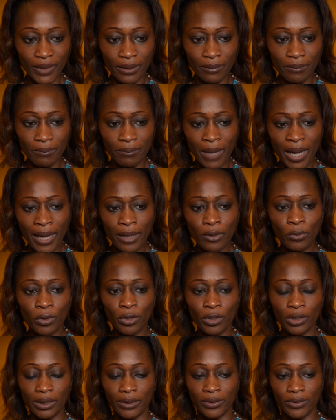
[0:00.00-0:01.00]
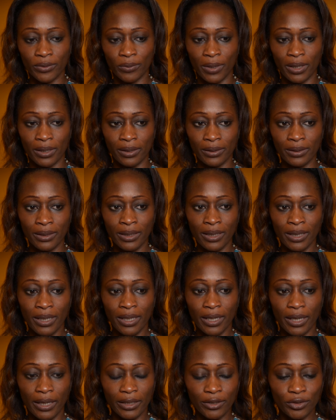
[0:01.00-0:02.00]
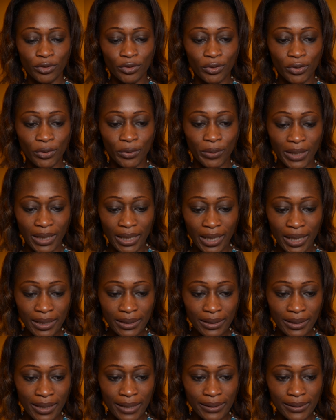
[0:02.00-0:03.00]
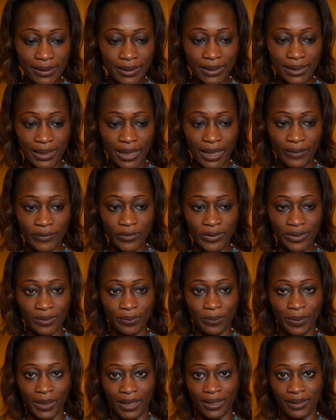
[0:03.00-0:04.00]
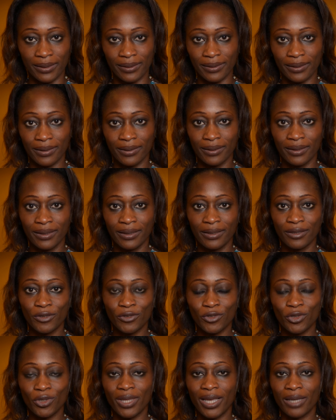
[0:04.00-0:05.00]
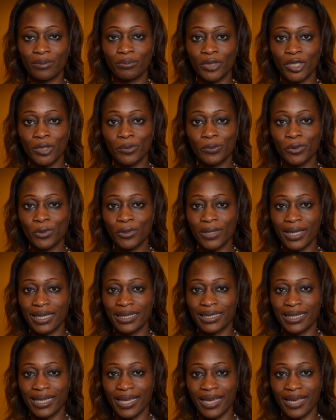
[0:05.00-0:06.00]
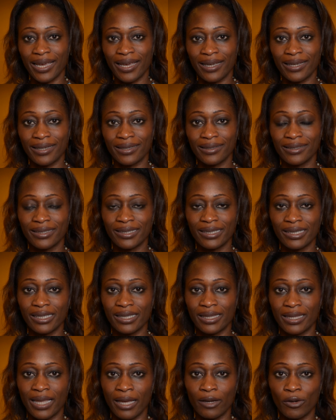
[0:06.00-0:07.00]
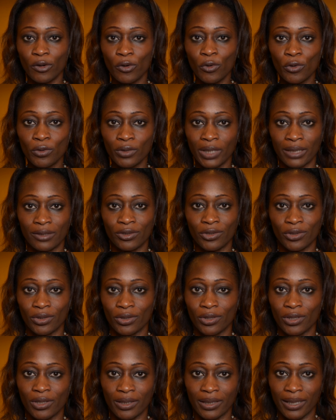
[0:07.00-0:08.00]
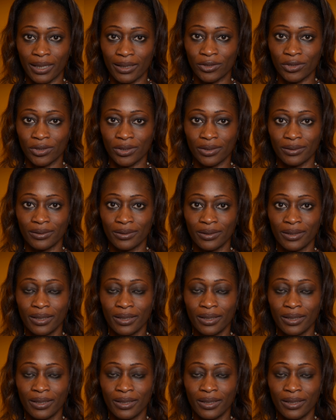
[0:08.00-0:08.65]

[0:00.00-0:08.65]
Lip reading: my work as well is to create that safe space so that people can hear their own internal connection.